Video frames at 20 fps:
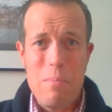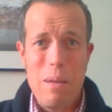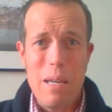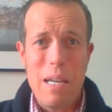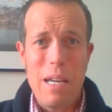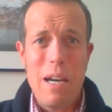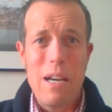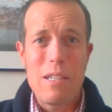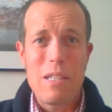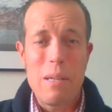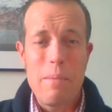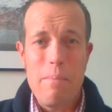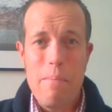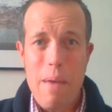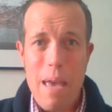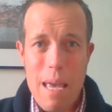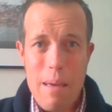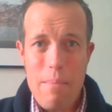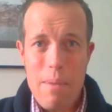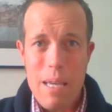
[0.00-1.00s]
because it
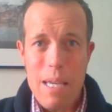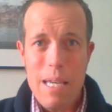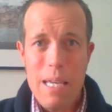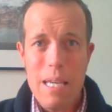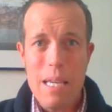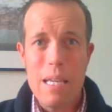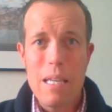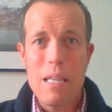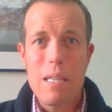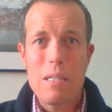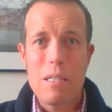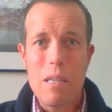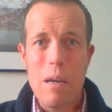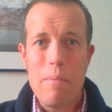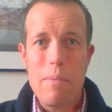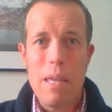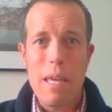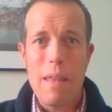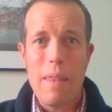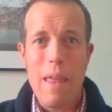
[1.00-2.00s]
may be
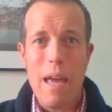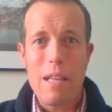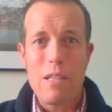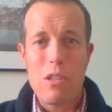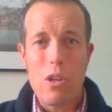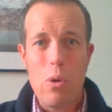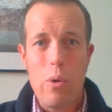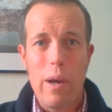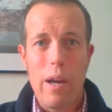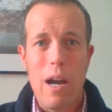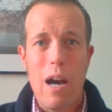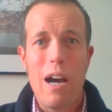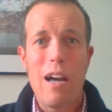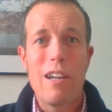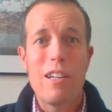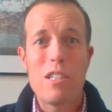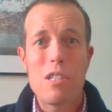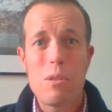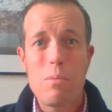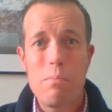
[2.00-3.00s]
something that's going on